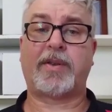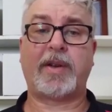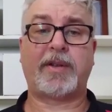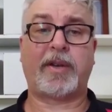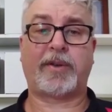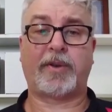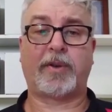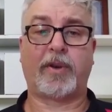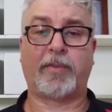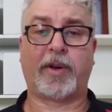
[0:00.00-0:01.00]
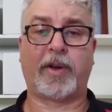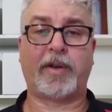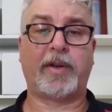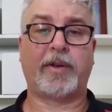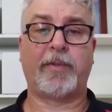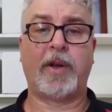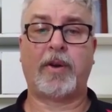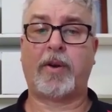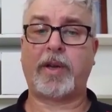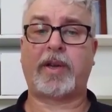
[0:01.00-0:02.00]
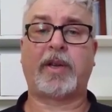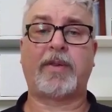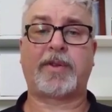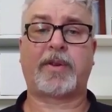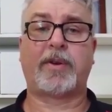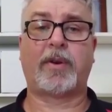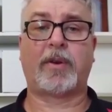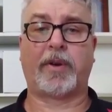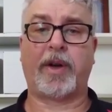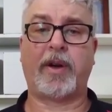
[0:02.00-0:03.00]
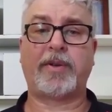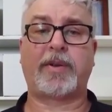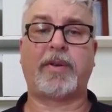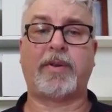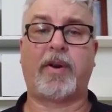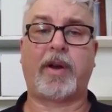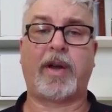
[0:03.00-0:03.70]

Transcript: at or you can give us a call on 02